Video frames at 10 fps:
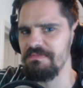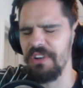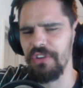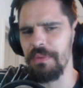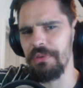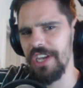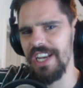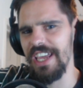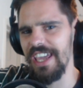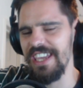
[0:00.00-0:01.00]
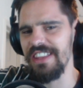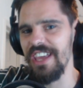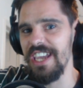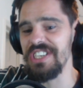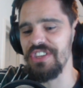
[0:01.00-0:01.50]
because I'm probably going to get either
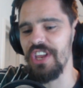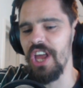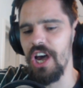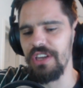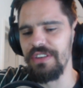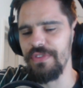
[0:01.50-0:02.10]
eaten alive